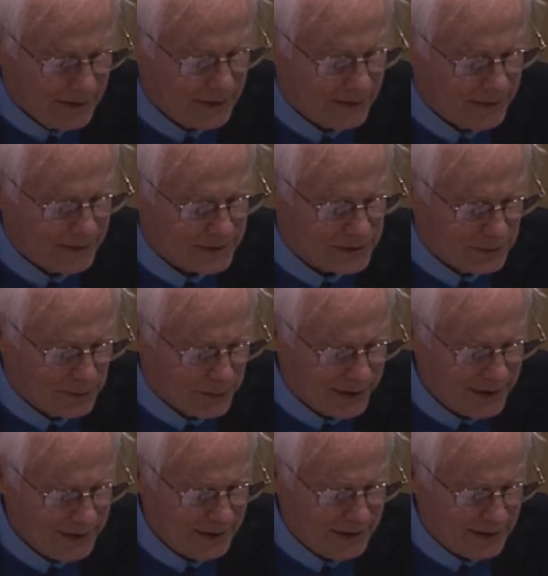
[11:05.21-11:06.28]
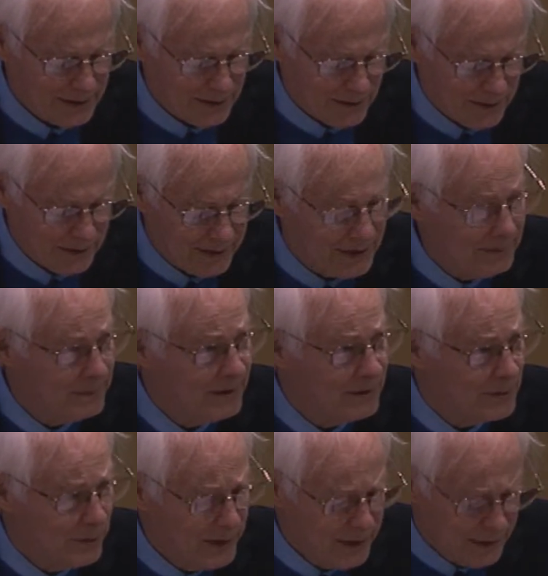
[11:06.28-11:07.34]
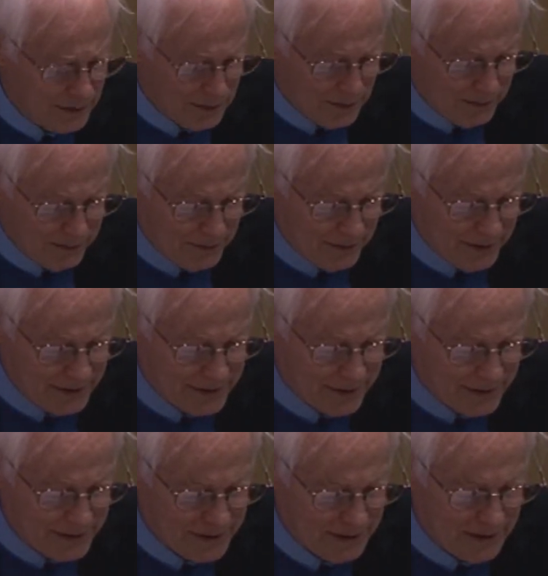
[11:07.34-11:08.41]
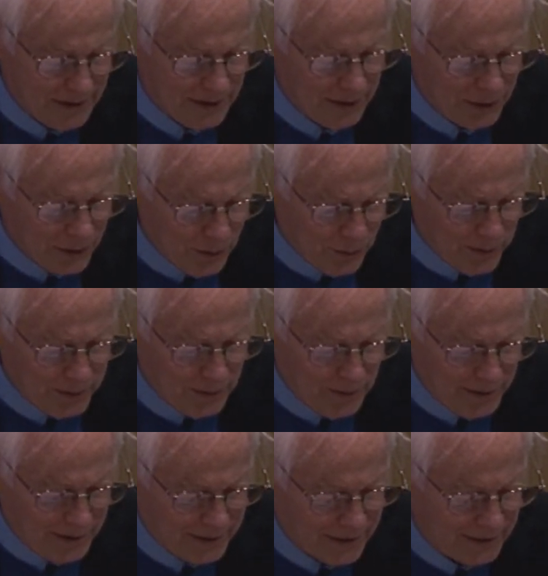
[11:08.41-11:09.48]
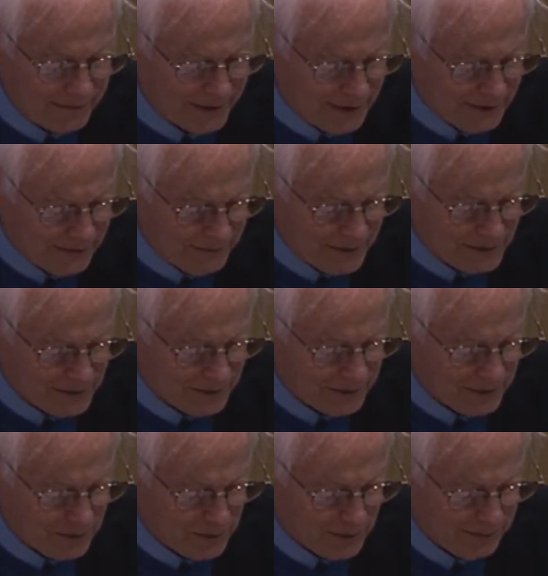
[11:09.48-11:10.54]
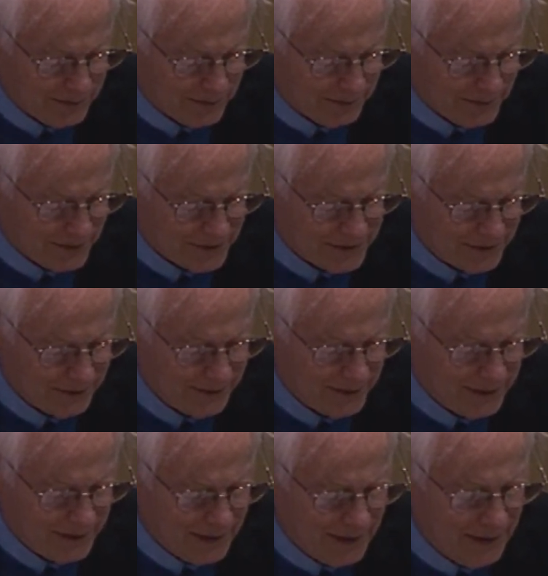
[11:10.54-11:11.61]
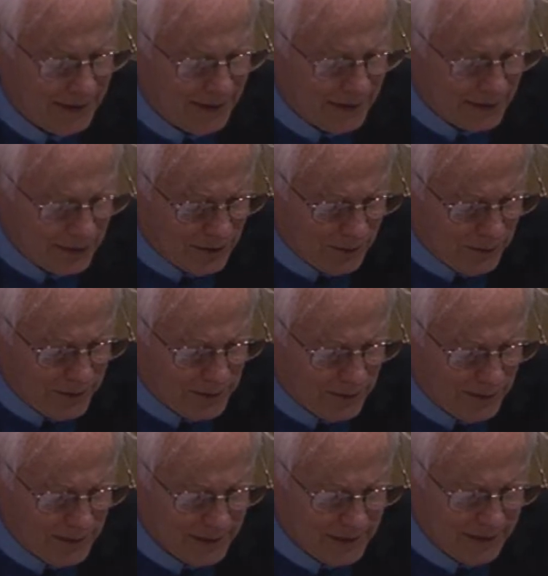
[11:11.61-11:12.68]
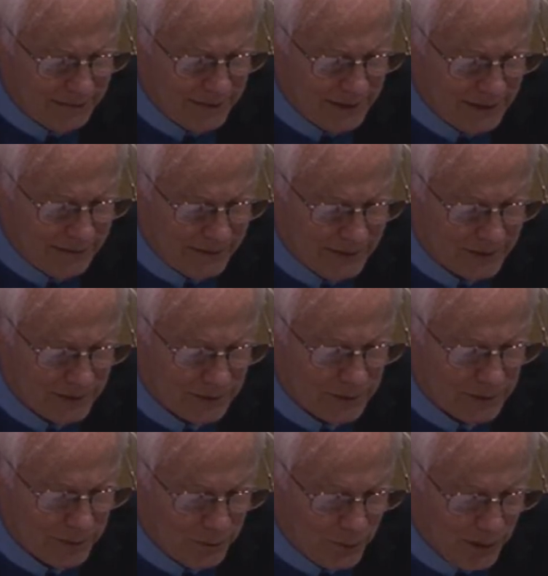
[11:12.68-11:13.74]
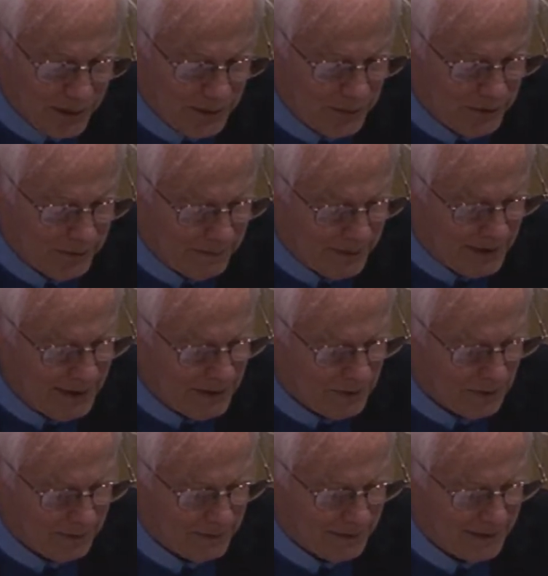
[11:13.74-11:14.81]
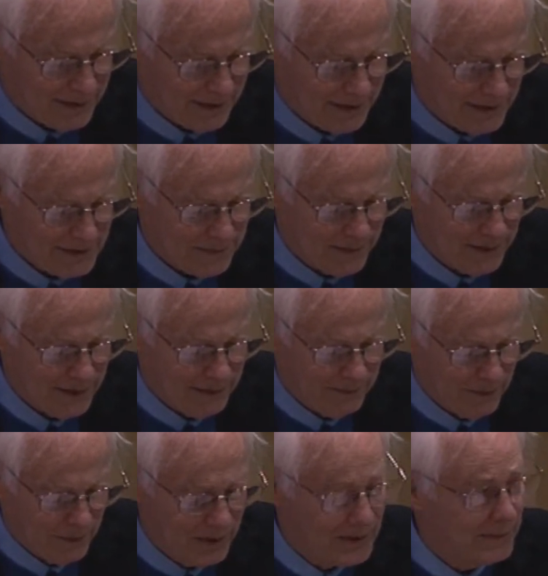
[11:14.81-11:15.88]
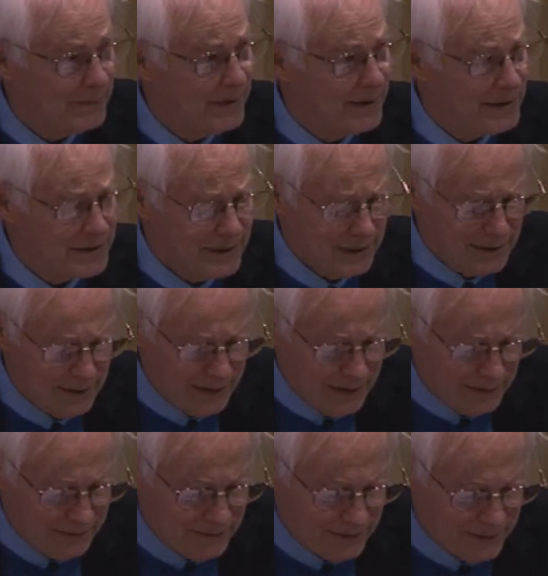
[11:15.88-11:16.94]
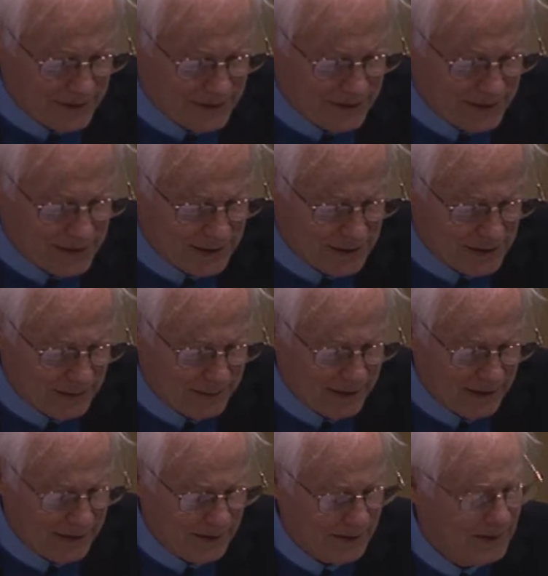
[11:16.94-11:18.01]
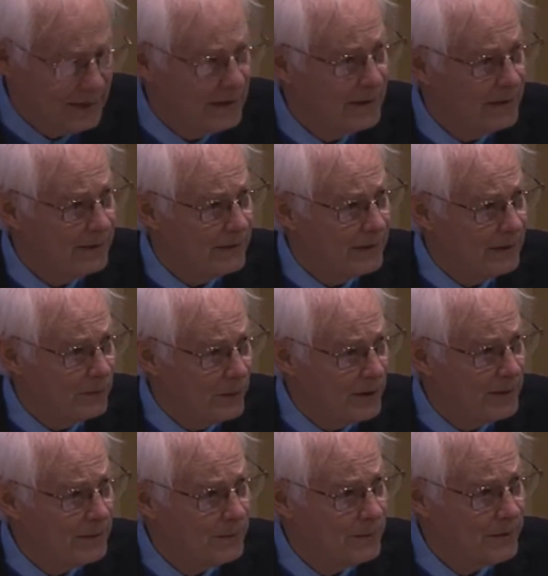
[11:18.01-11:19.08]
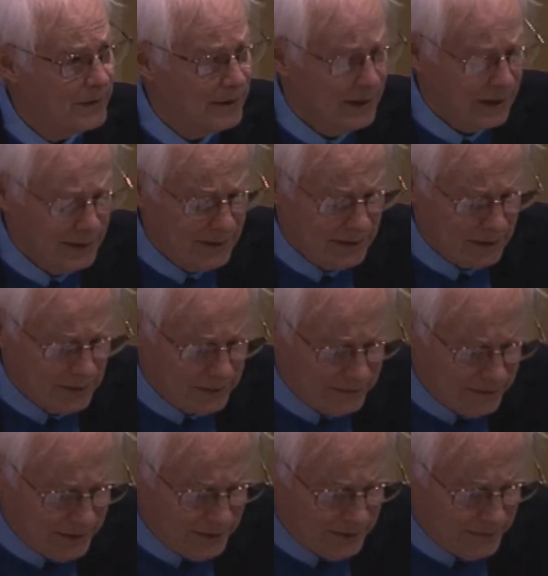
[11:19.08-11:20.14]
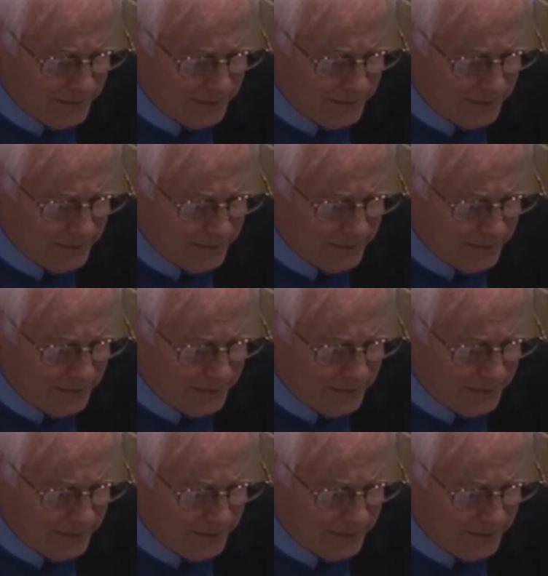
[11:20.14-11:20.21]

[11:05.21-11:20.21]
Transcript: There is great inequality between corporations, no equality of individual and corporate personhood, and no equality of individuals when one with many corporate ties may have more capacity to influence decision making than one with none or few.